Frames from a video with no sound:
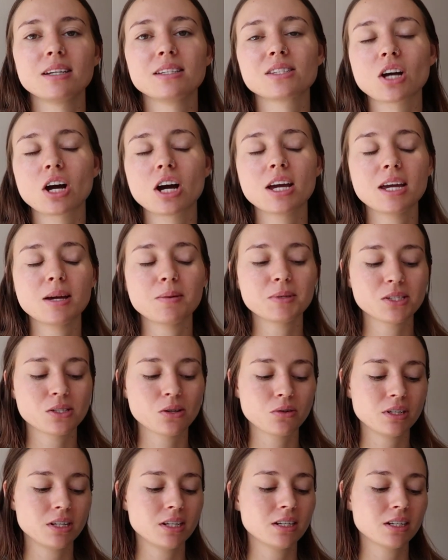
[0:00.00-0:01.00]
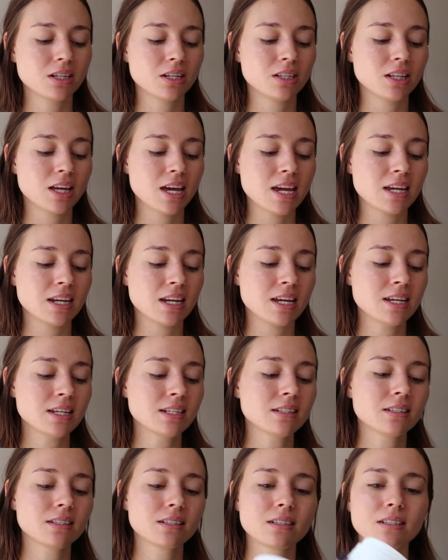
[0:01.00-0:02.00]
It's got Amazonian clay in
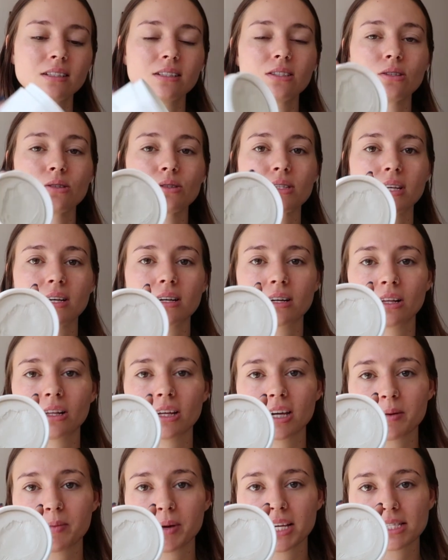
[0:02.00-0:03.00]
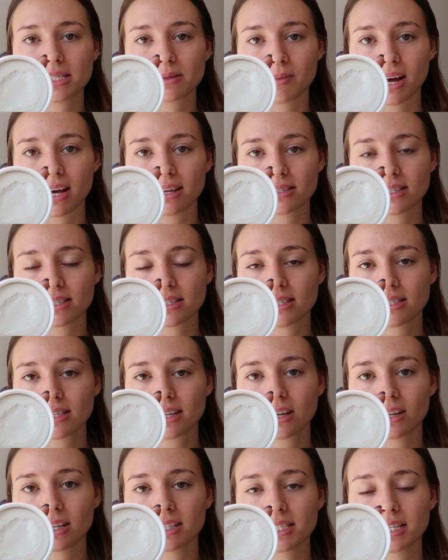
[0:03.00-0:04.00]
it, so it's a clay-based mask. This is
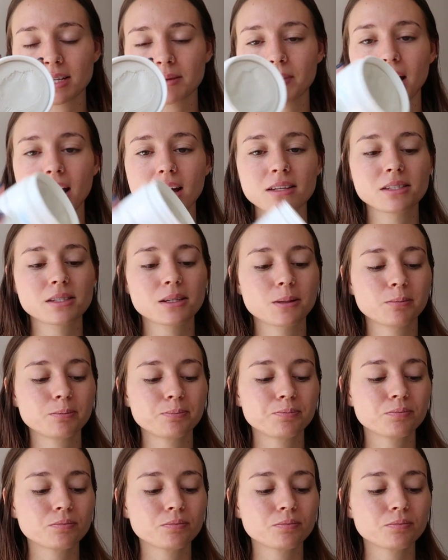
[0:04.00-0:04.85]
a cleansing mask.